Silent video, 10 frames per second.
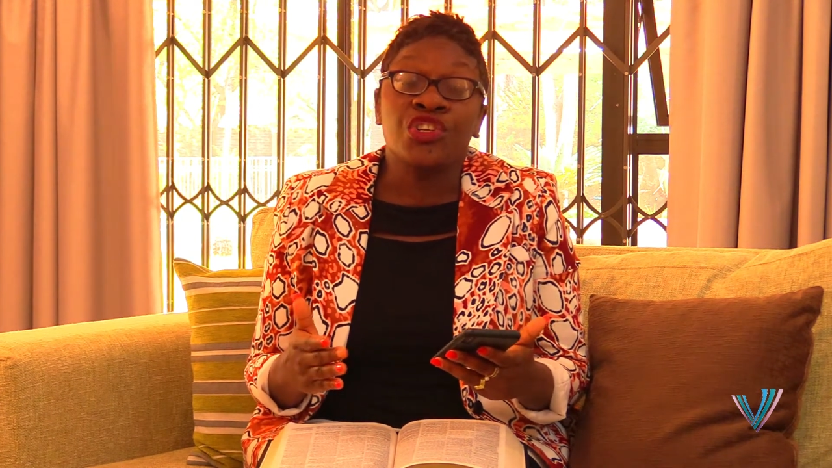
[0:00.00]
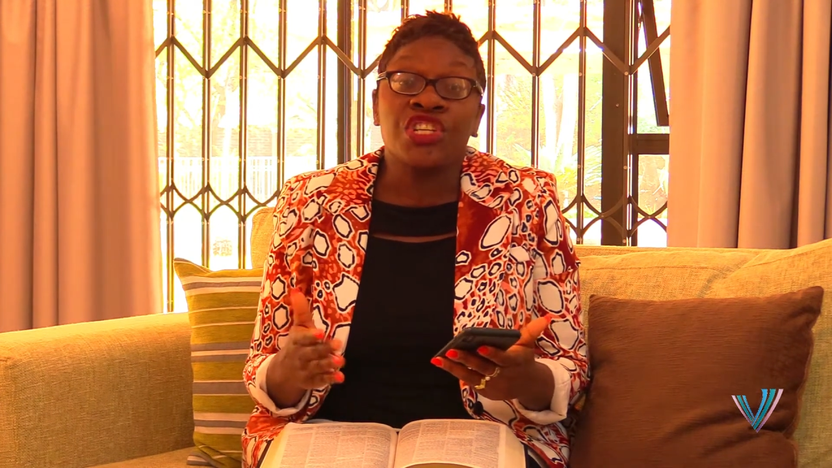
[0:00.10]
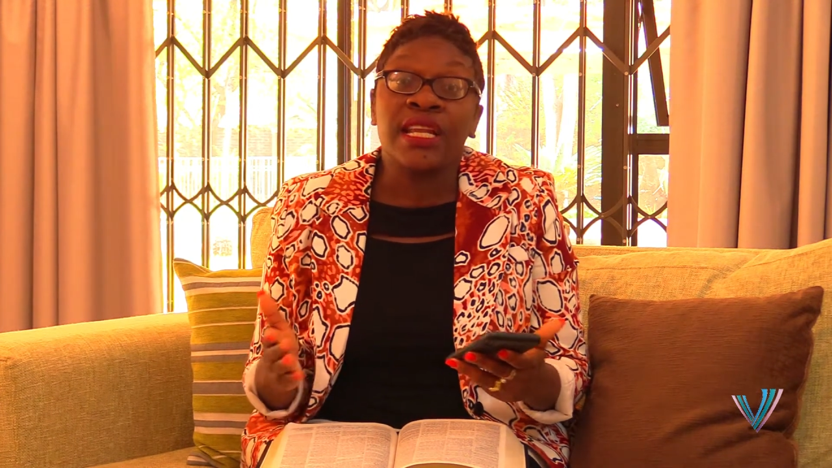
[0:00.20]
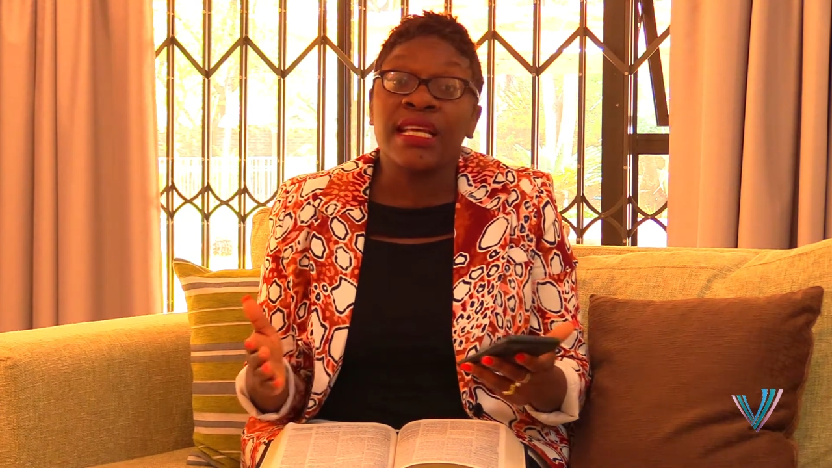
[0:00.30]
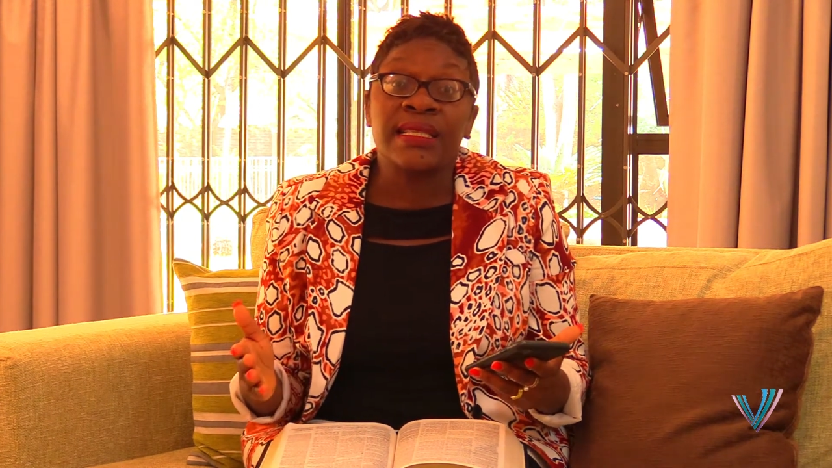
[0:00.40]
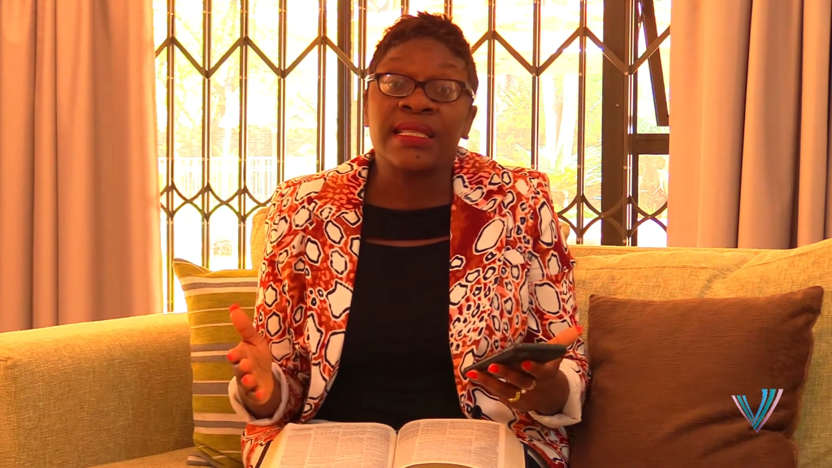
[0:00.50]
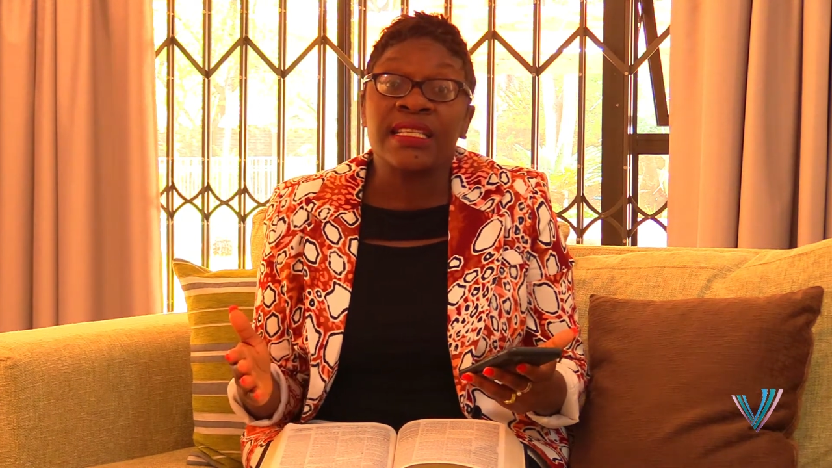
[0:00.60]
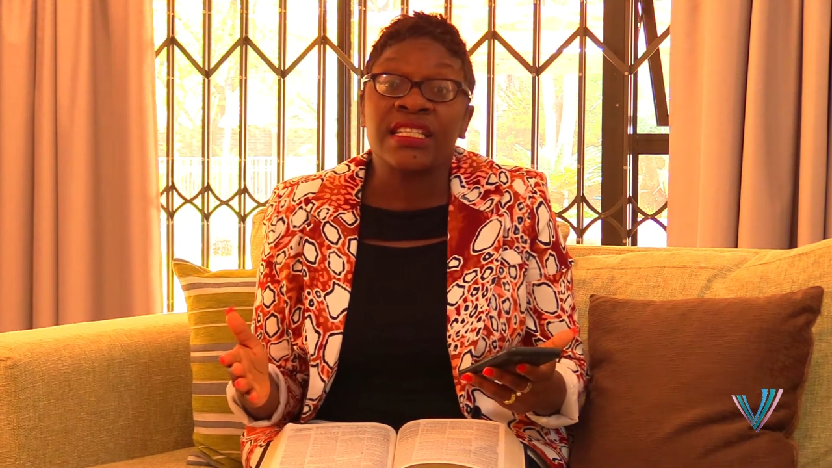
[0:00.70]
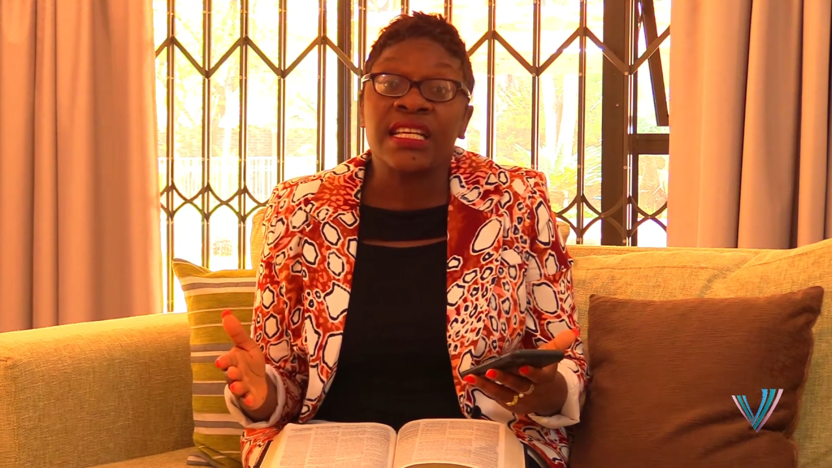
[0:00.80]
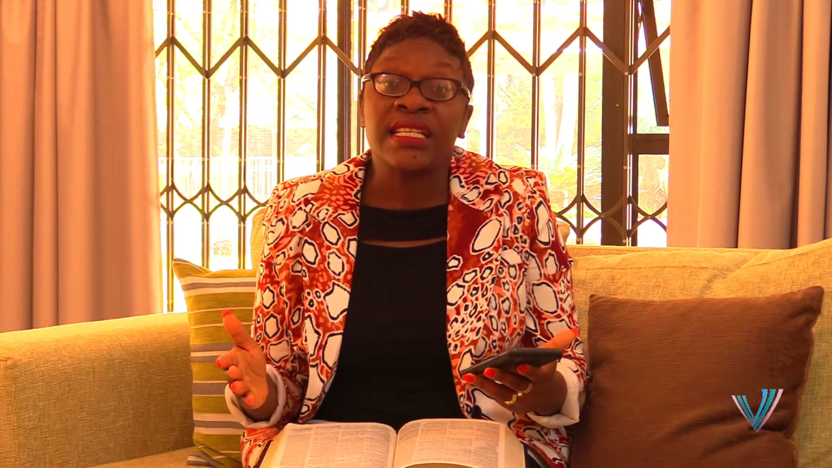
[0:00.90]

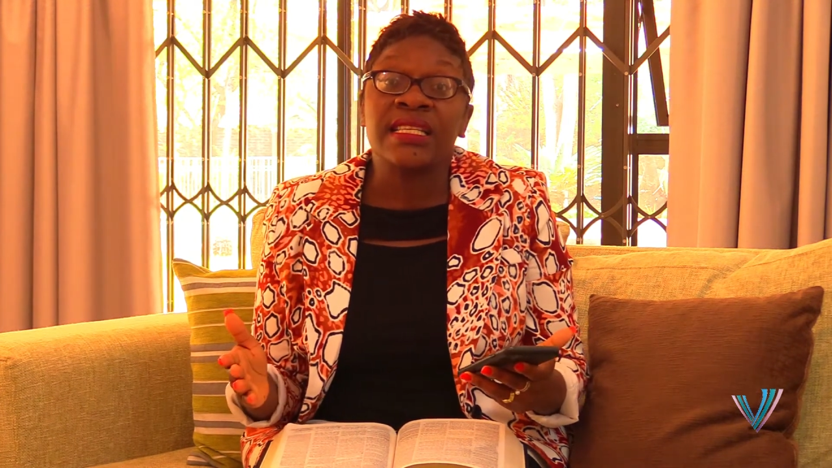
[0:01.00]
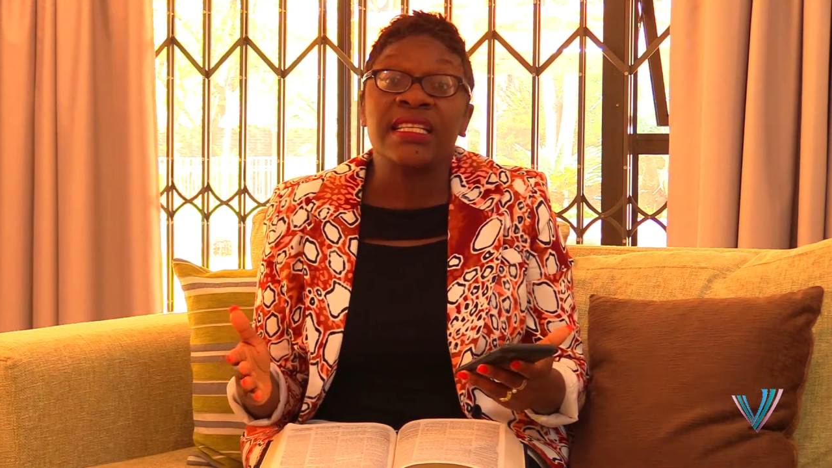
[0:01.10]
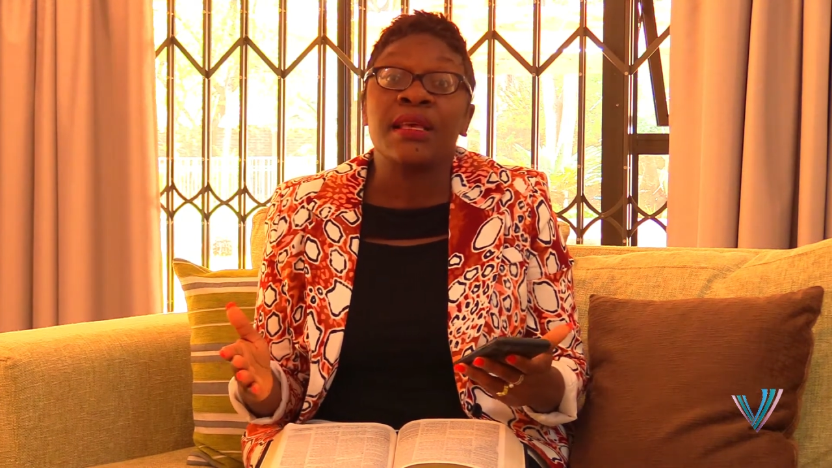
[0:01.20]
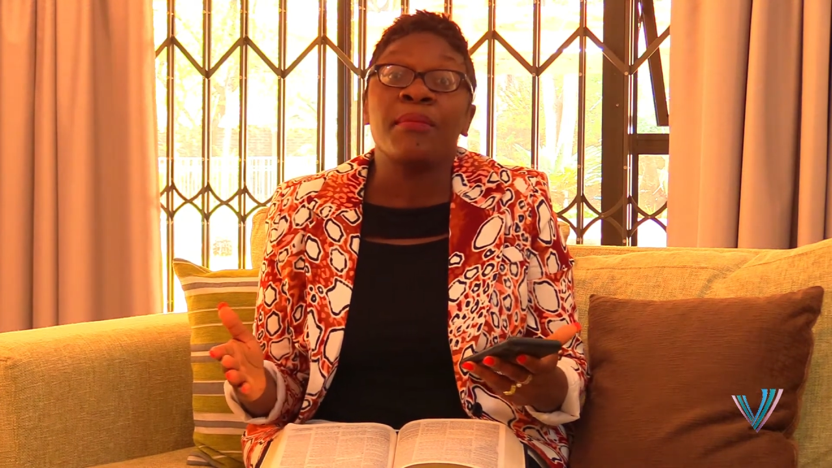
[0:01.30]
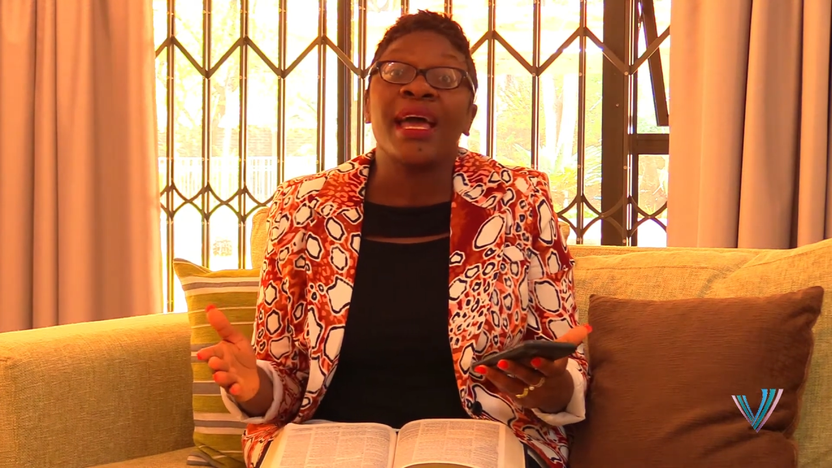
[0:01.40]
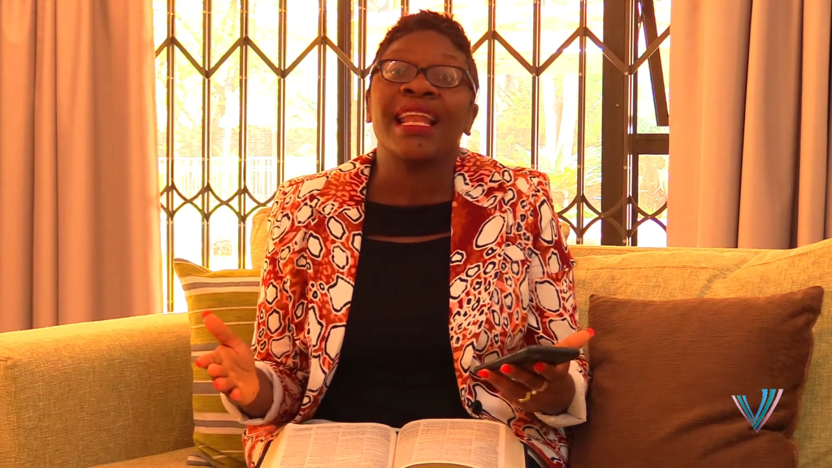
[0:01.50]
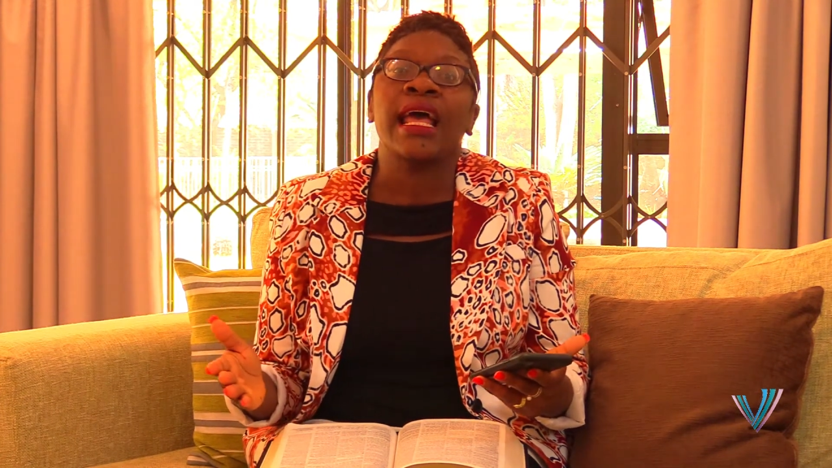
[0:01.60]
jealousy is a bad